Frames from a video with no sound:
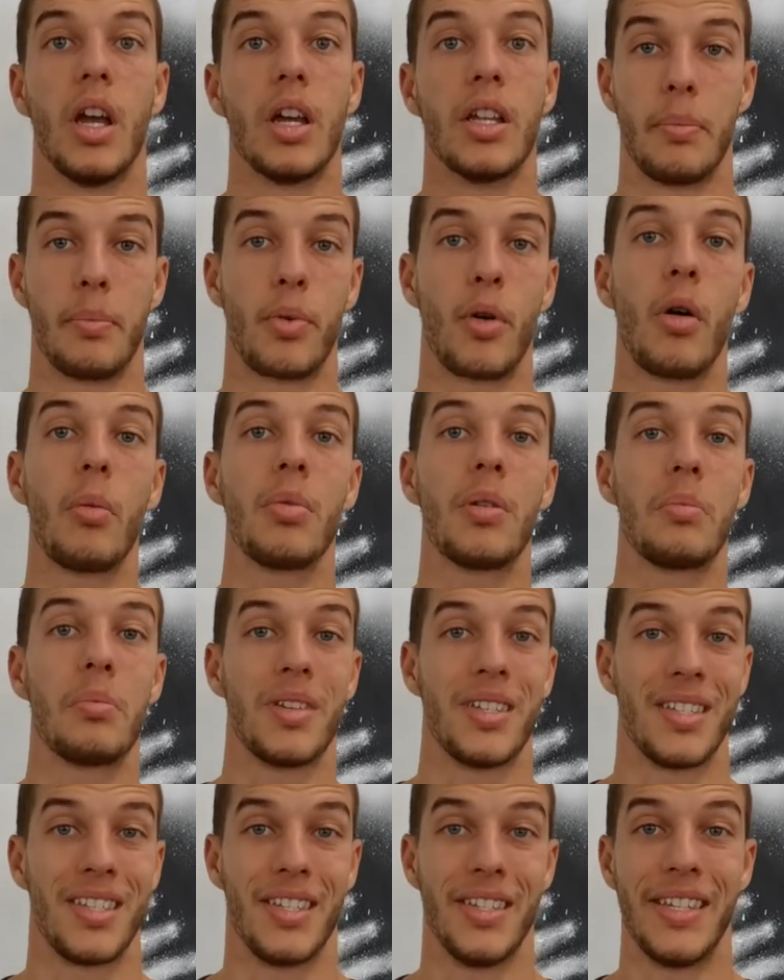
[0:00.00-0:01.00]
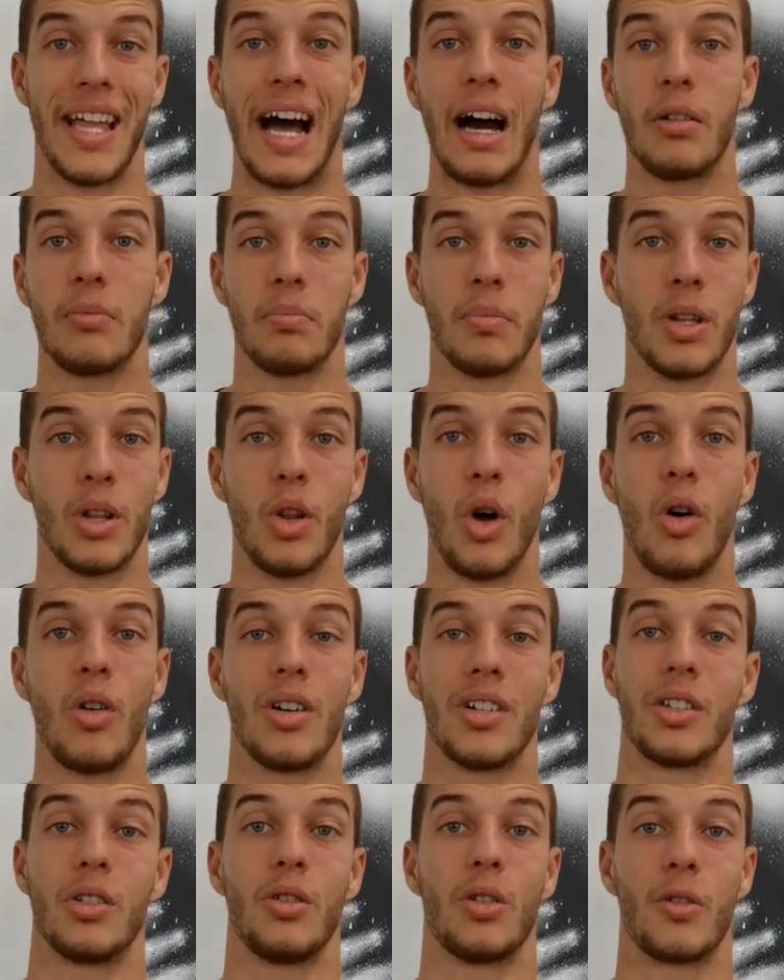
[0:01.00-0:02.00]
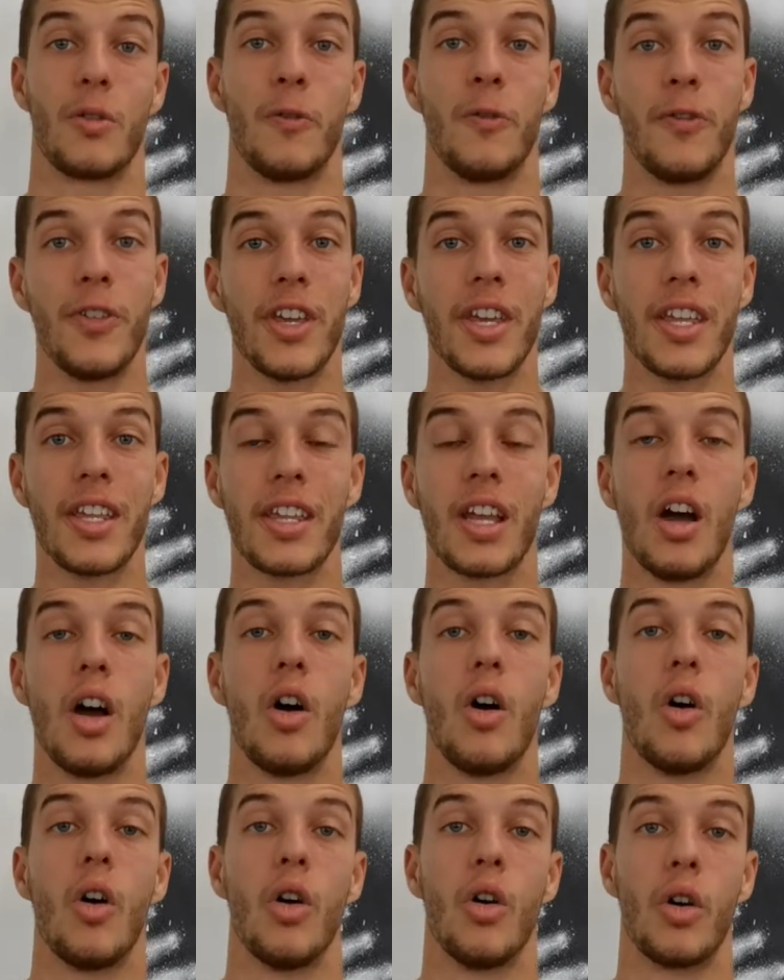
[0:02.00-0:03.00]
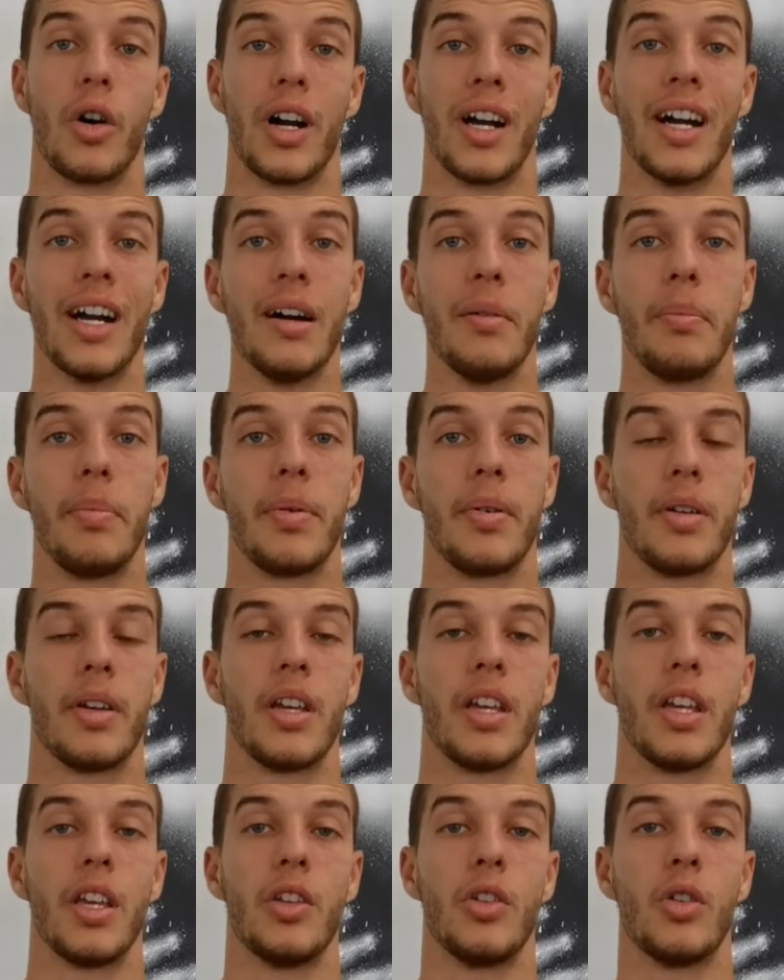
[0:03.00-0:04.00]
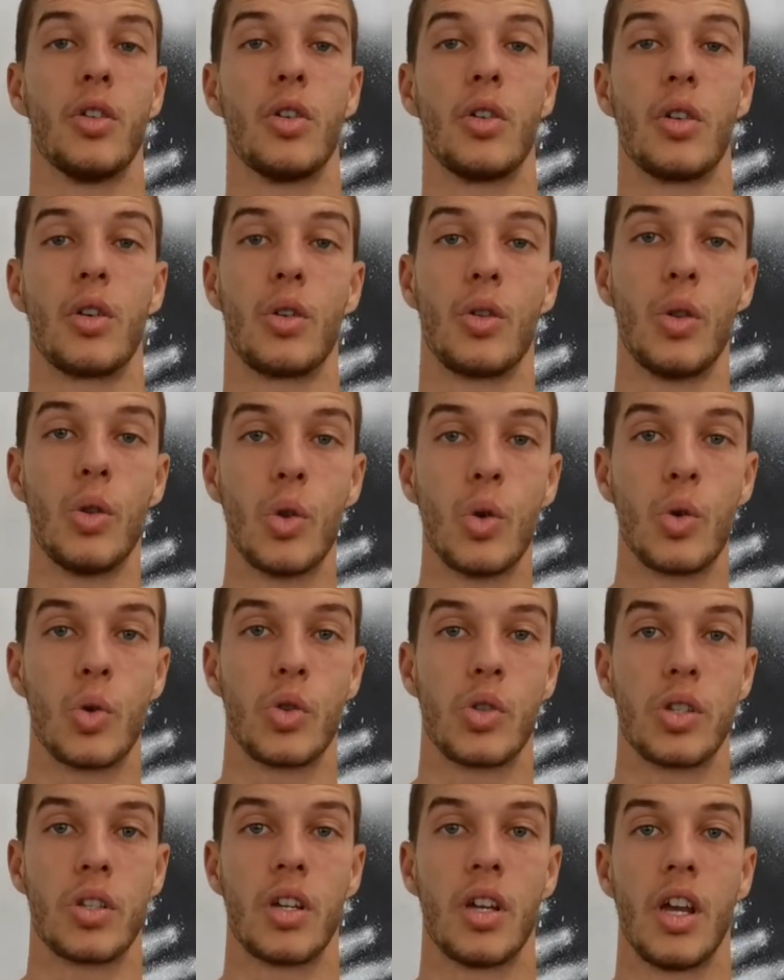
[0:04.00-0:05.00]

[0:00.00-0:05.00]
The problem is down below at your feet or up in your glutes.